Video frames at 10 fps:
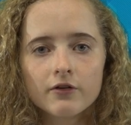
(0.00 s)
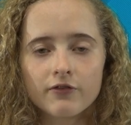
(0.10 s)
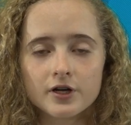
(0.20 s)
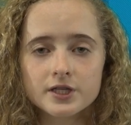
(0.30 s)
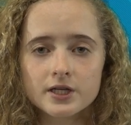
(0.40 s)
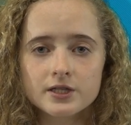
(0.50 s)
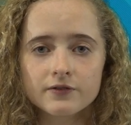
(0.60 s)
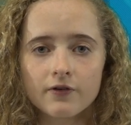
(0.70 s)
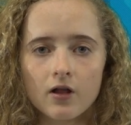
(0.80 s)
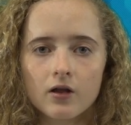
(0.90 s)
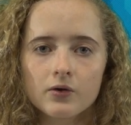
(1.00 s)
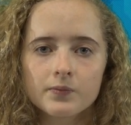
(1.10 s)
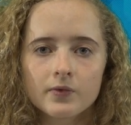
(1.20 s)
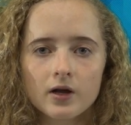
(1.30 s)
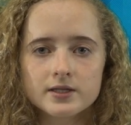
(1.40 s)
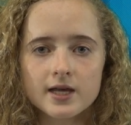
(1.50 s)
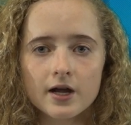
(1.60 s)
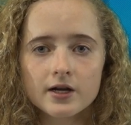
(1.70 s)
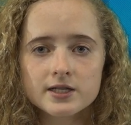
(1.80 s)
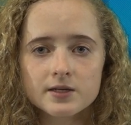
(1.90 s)
Varsity to follow. On
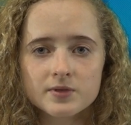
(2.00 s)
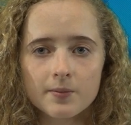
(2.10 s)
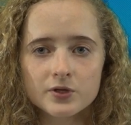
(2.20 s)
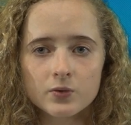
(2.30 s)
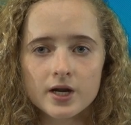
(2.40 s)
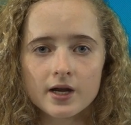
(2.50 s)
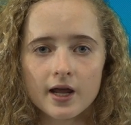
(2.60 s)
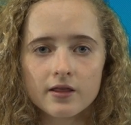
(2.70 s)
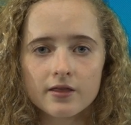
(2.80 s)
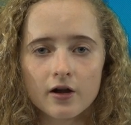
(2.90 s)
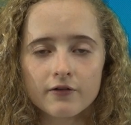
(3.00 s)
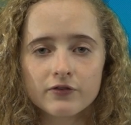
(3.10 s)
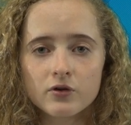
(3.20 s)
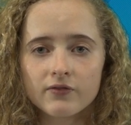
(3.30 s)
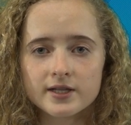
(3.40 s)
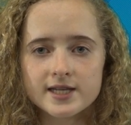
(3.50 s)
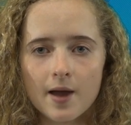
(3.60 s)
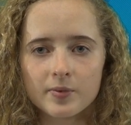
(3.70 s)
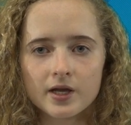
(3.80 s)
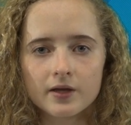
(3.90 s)
Saturday, September twenty-ninth, there are a few events
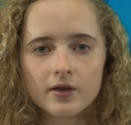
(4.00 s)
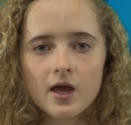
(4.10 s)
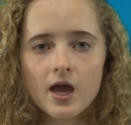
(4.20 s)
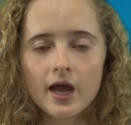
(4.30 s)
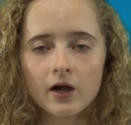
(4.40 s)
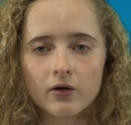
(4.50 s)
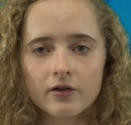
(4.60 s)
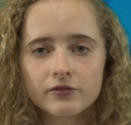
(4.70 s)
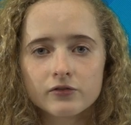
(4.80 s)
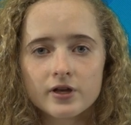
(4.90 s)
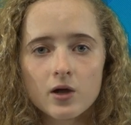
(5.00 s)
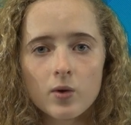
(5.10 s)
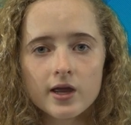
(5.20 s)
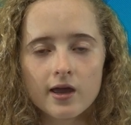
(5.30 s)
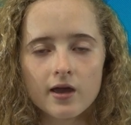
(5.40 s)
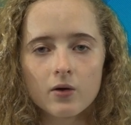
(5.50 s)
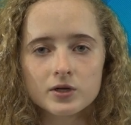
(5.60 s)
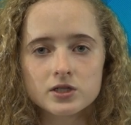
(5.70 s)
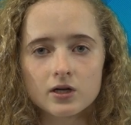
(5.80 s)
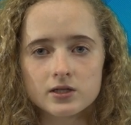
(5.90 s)
happening. Air revelry at Waikea,
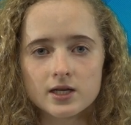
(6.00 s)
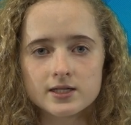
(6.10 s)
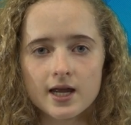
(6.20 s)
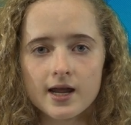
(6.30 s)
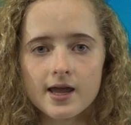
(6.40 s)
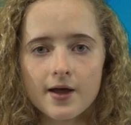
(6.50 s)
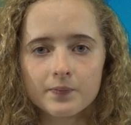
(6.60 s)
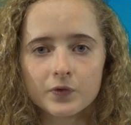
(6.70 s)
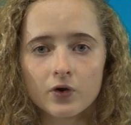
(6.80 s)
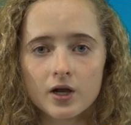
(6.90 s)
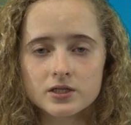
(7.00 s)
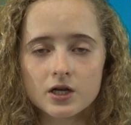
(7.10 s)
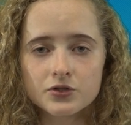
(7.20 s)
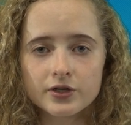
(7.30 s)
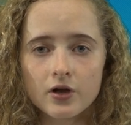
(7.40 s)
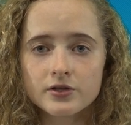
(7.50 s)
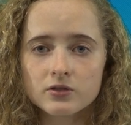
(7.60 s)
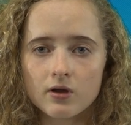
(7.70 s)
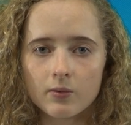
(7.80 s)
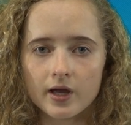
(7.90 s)
which starts at ten a m, cross country
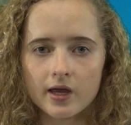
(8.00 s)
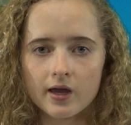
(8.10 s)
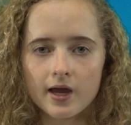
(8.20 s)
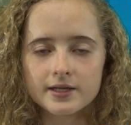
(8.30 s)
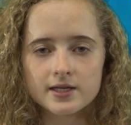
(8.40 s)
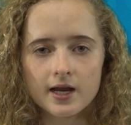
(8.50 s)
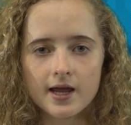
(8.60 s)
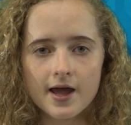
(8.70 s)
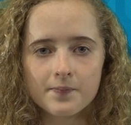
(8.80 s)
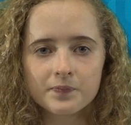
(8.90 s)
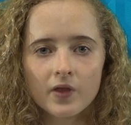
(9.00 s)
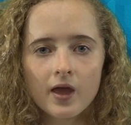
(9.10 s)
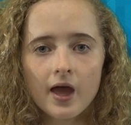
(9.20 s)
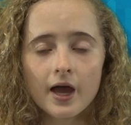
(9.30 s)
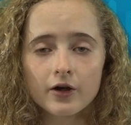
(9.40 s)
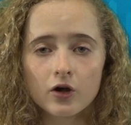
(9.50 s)
also at Waikea at ten a m, and